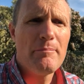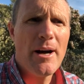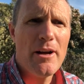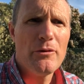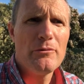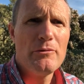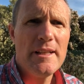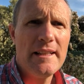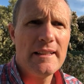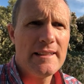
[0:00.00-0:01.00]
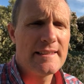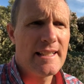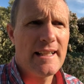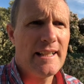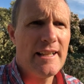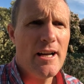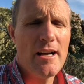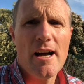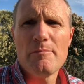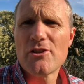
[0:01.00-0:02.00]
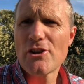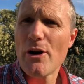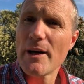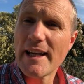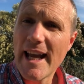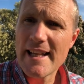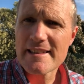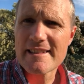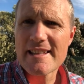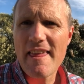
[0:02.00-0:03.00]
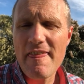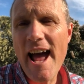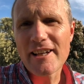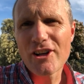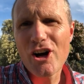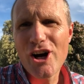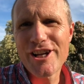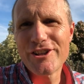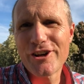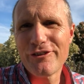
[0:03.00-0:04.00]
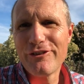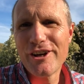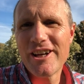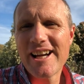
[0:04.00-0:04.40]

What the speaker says: But realistically, I'm so against that kind of